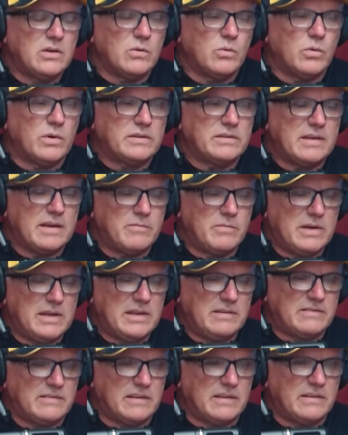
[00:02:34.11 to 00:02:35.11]
What that
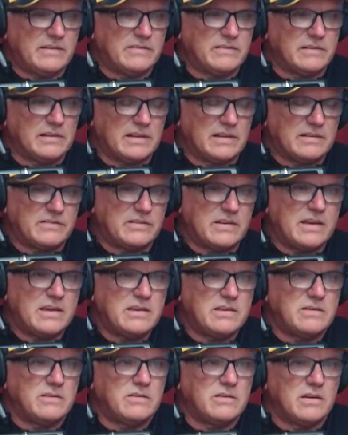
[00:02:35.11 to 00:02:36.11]
means is, let's
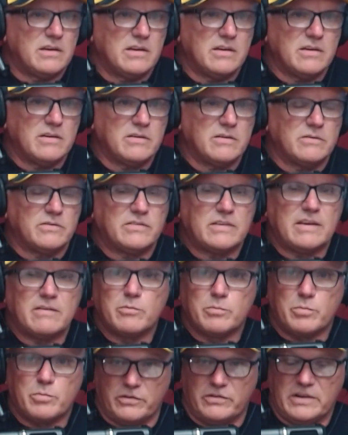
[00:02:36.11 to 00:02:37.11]
say
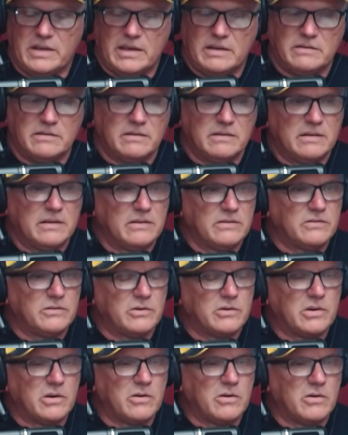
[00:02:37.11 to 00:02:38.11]
7% is
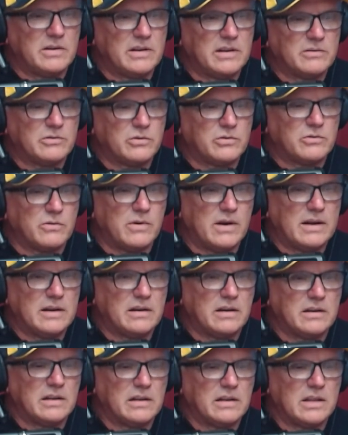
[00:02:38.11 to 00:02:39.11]
your current interest rate
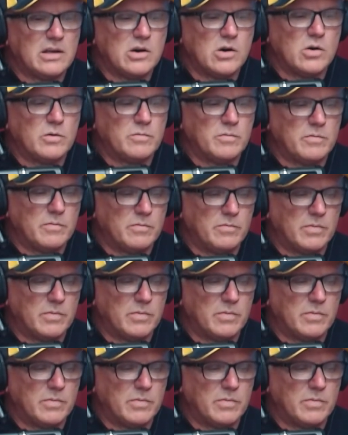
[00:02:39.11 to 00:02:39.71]
on the loan.